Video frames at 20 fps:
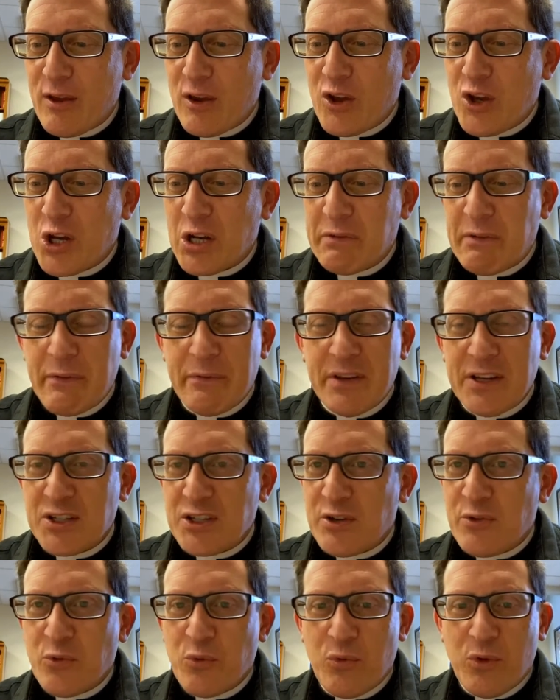could have
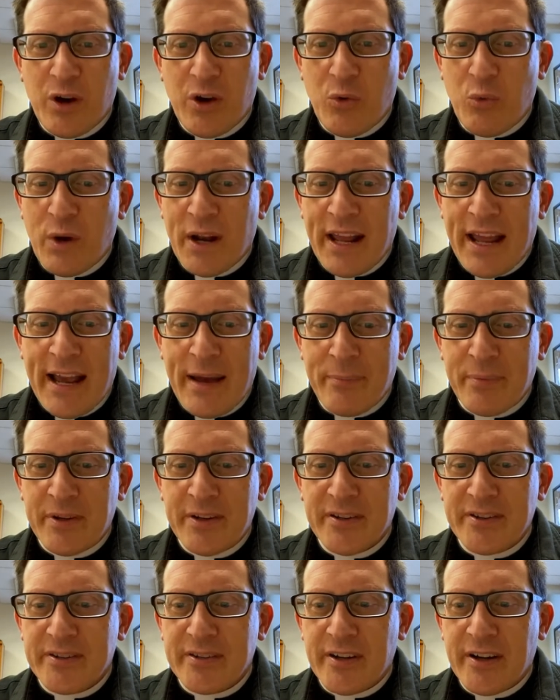envisioned what
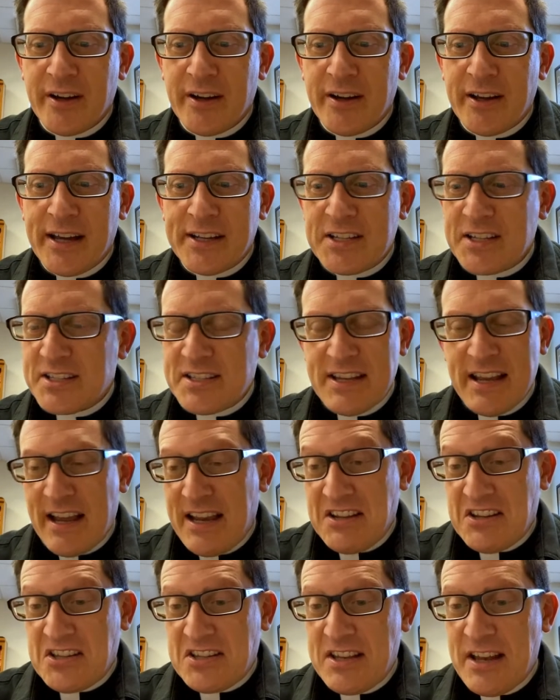happened. I just
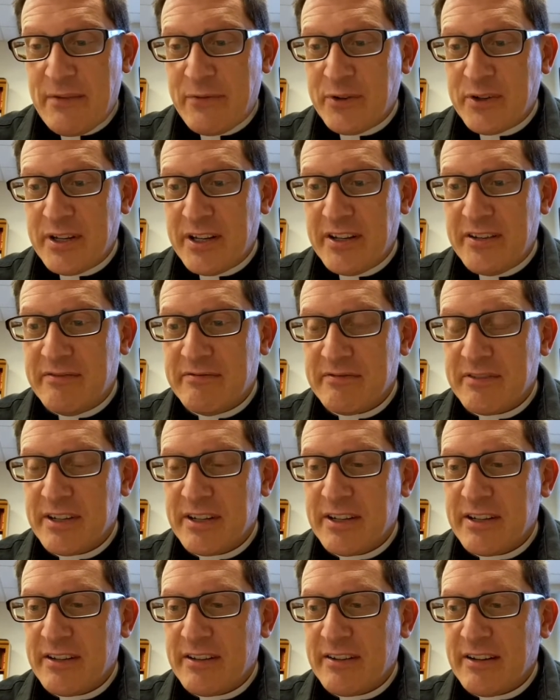never did.
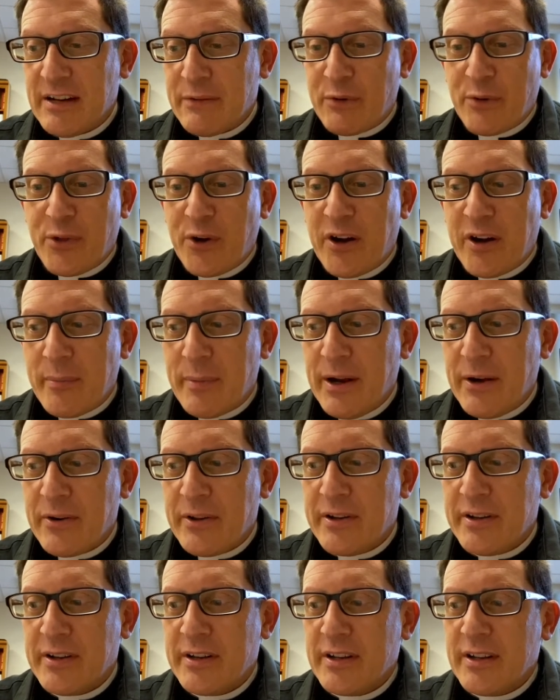Never thought about
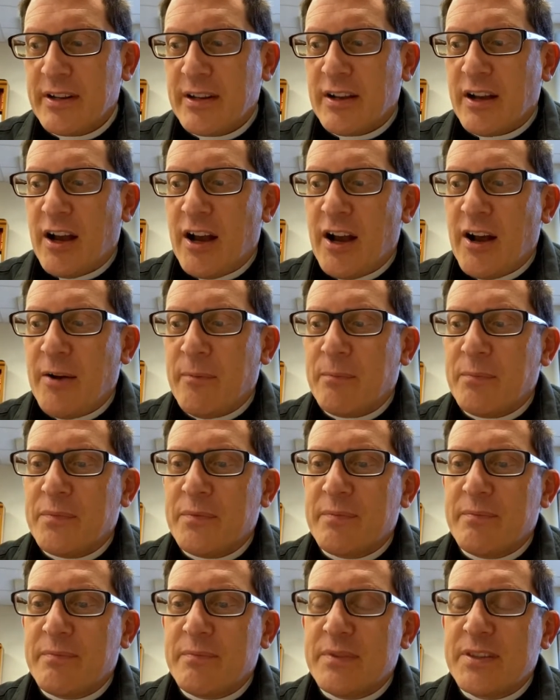it.
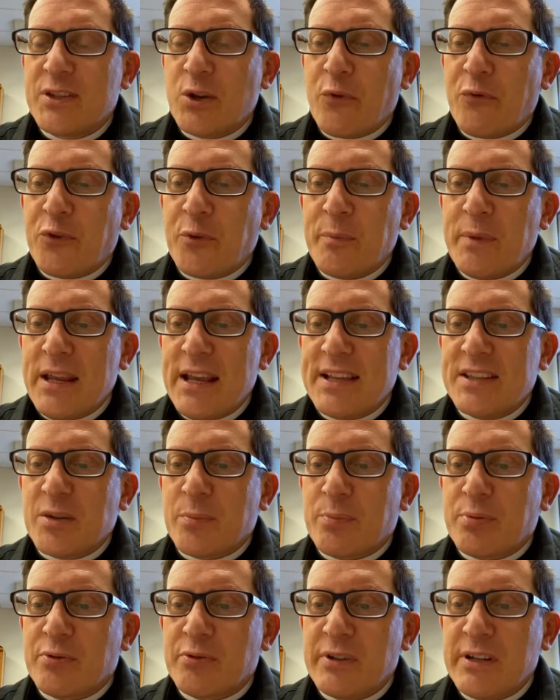So for me as a
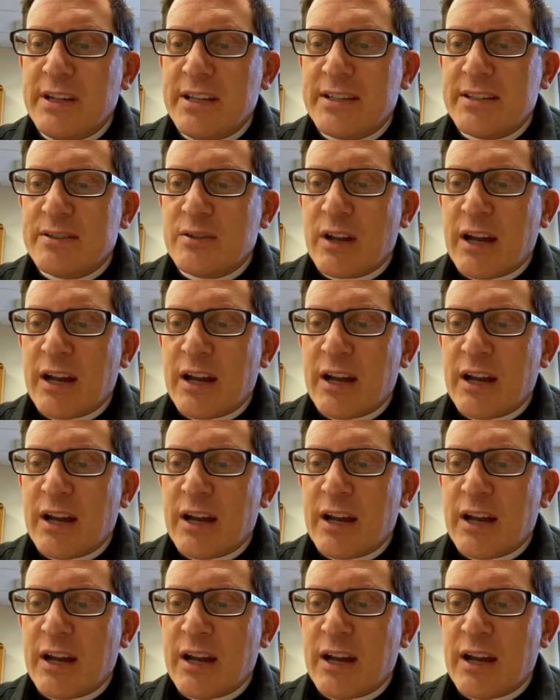priest,